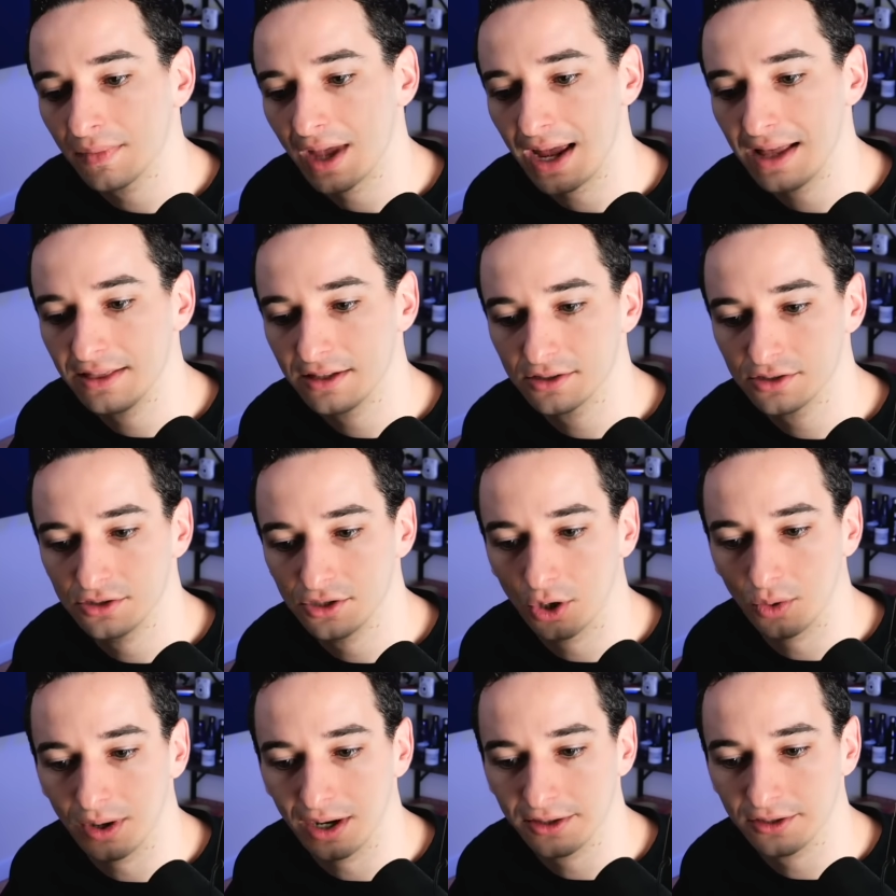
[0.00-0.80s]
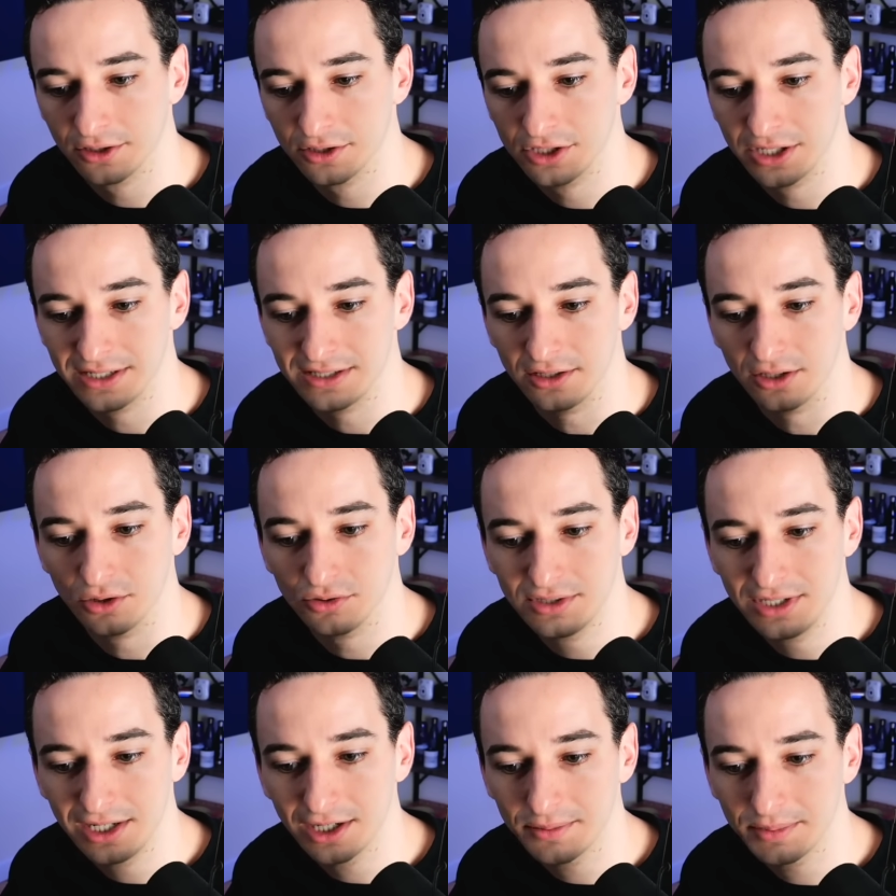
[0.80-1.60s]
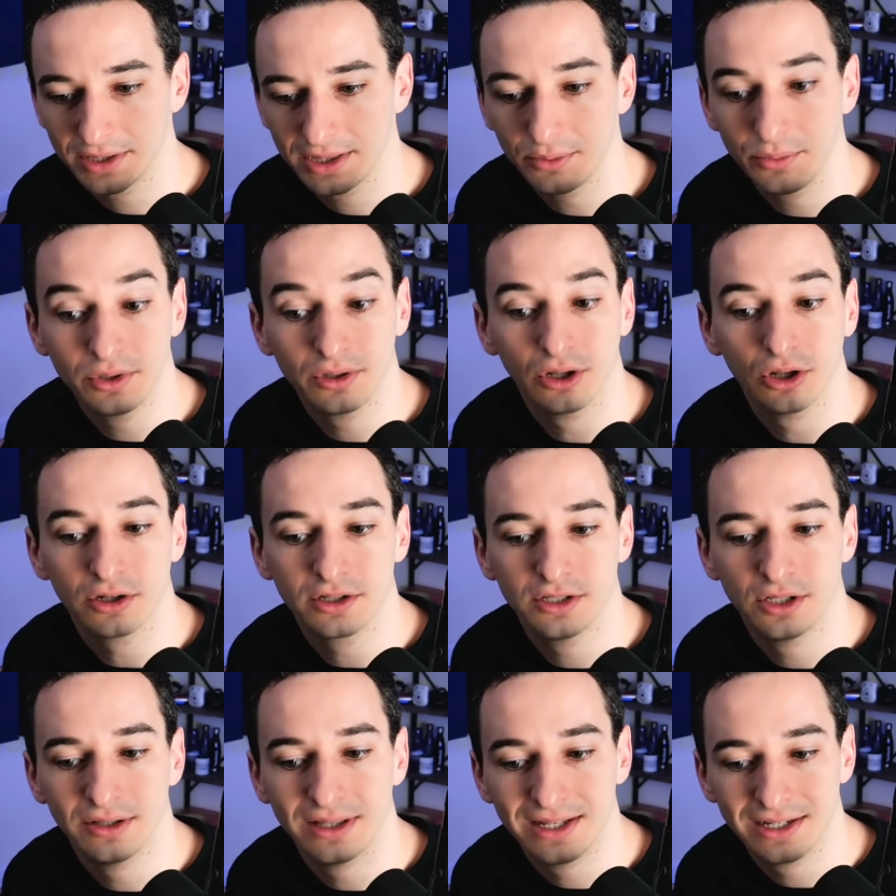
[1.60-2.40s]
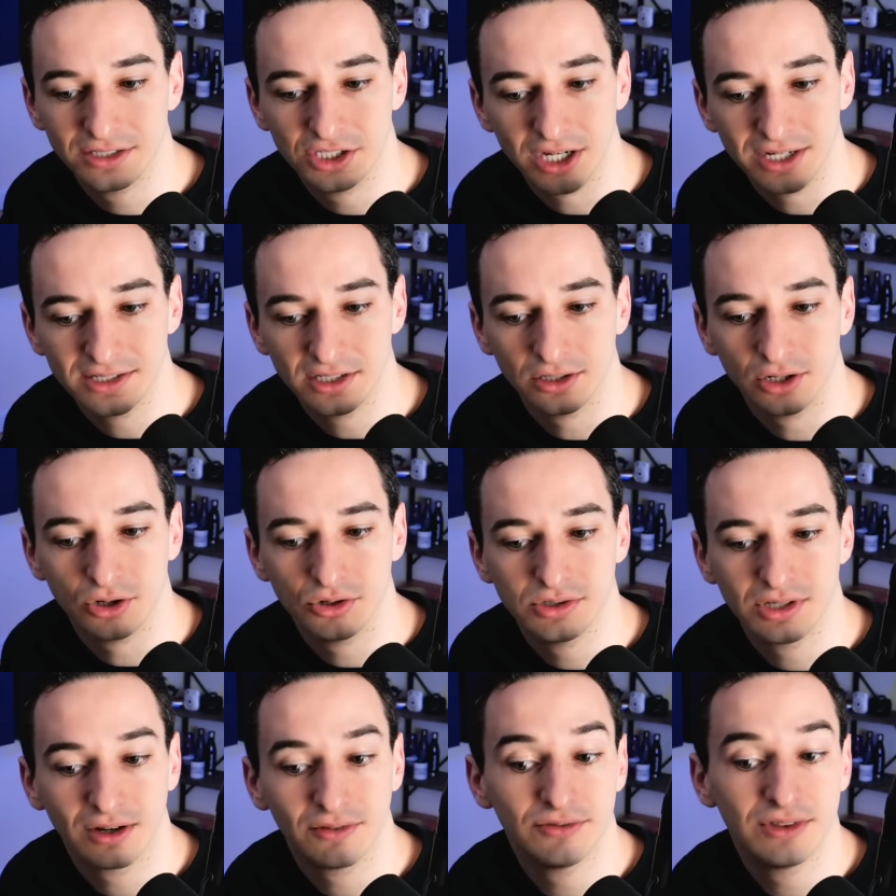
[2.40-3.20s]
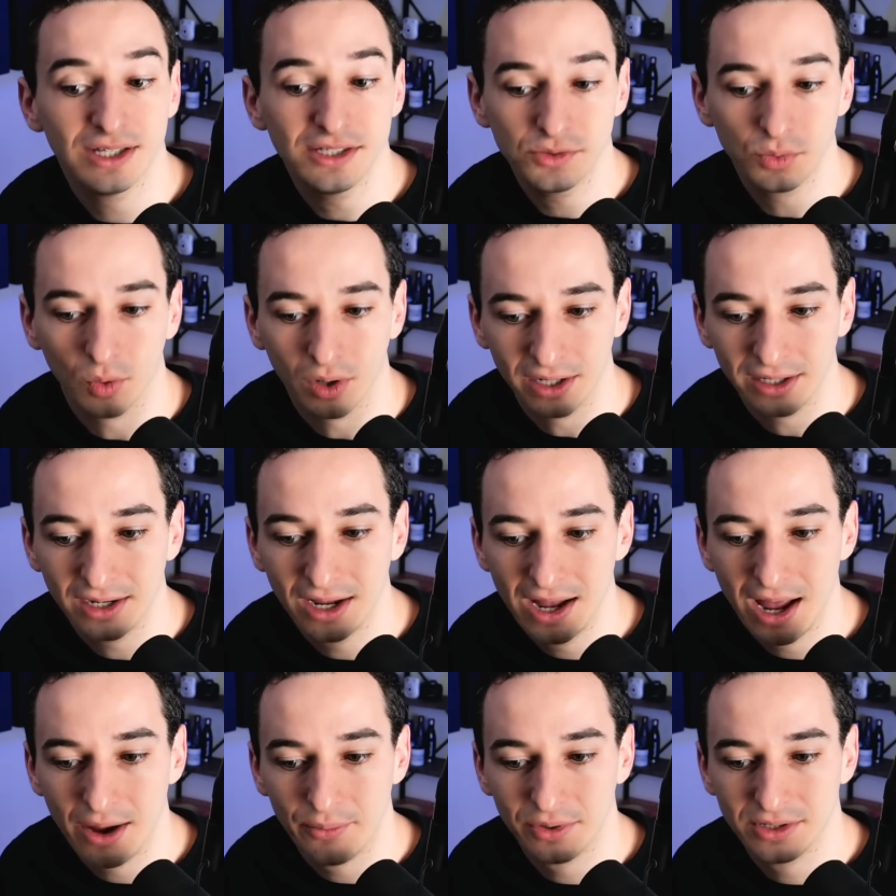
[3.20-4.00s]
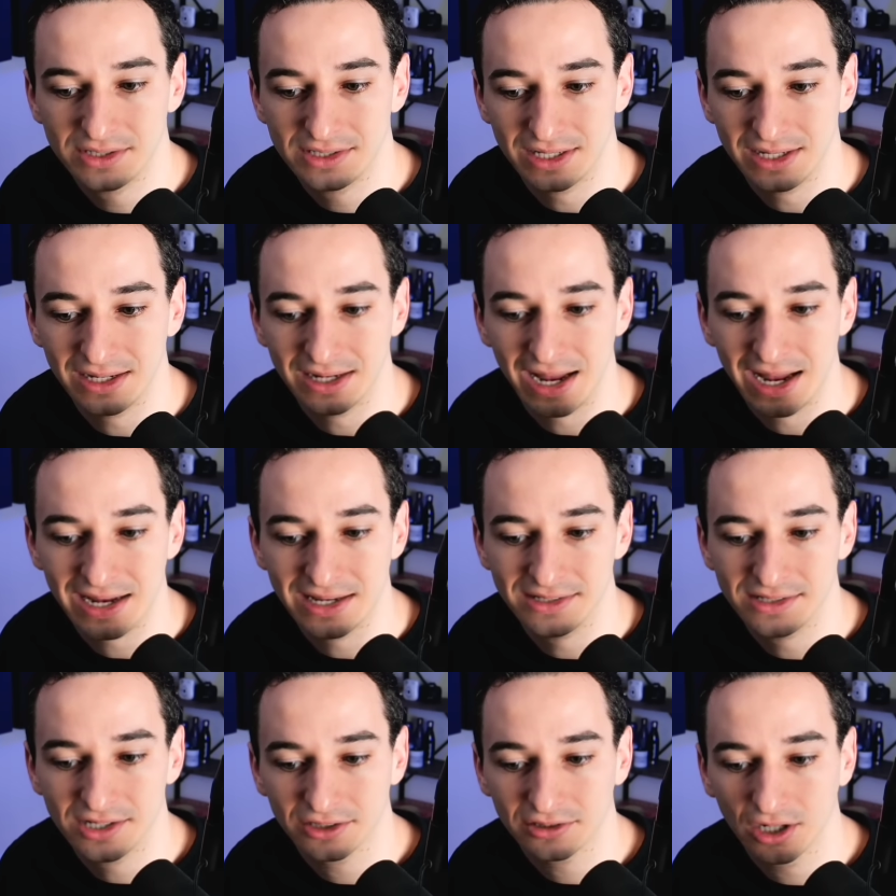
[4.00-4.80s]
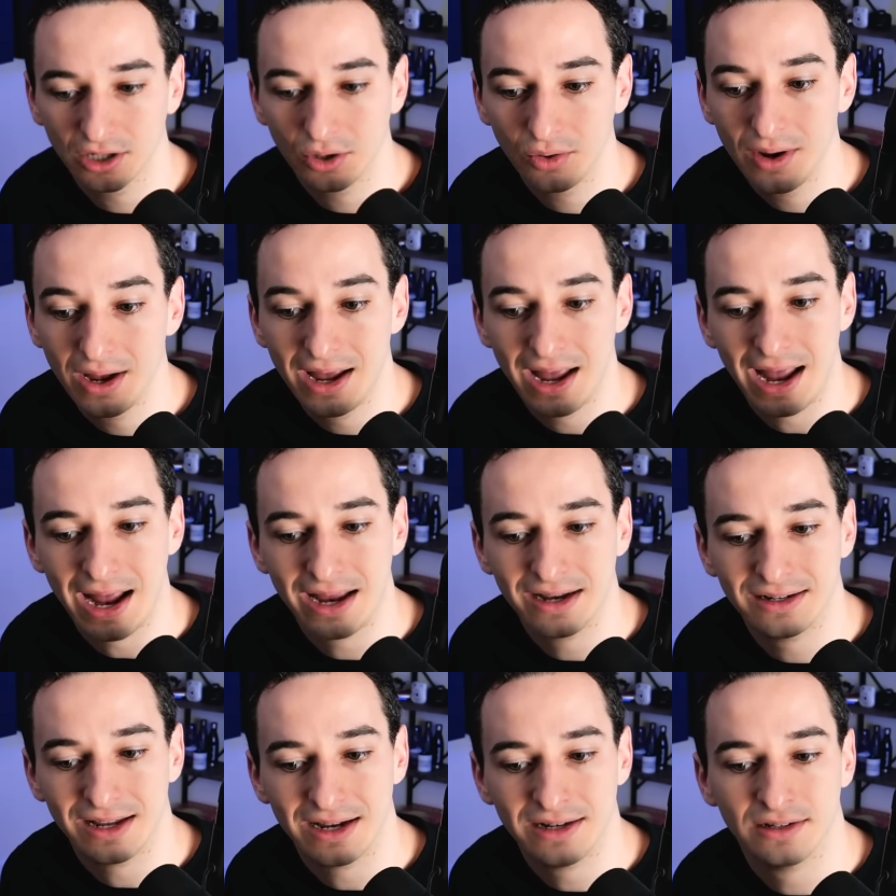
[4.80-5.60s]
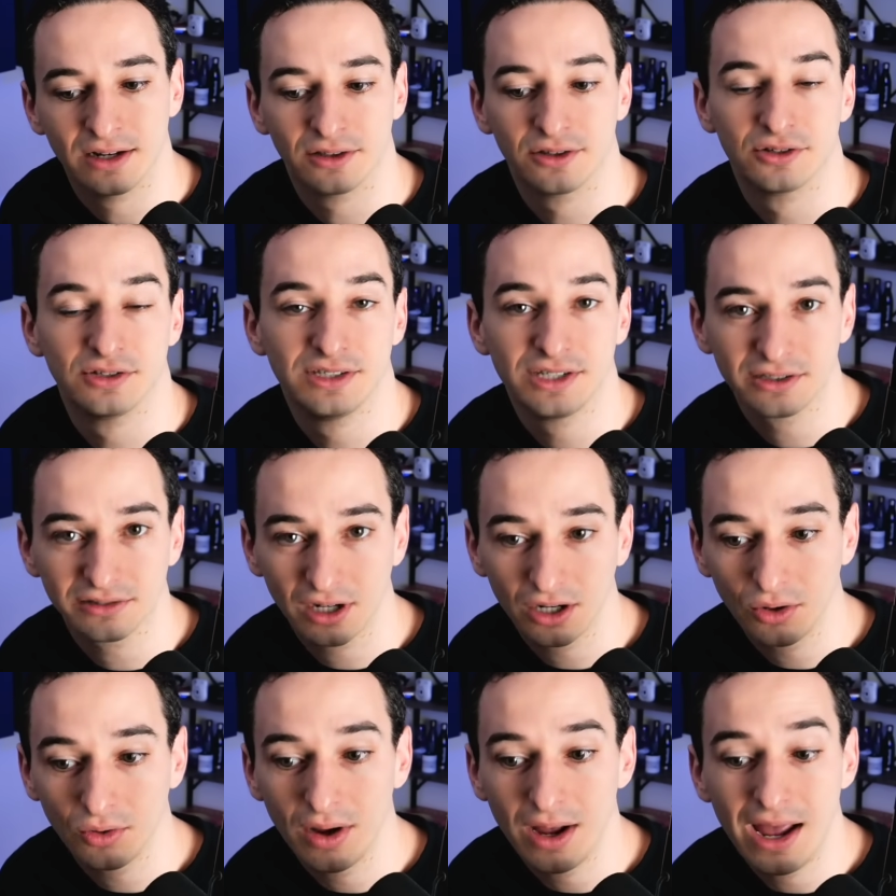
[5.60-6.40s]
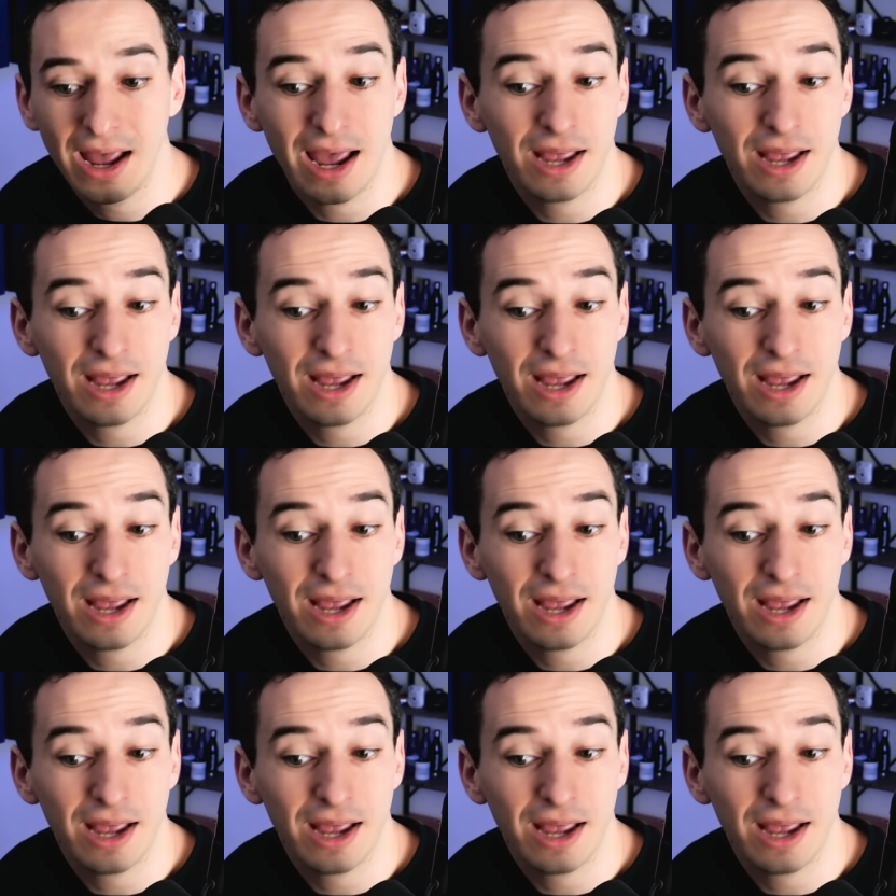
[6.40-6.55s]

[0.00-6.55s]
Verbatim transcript: And there's no other adjacent nodes here, but then we'd look to the adjacent nodes of this one, and we'd see a zero and another zero,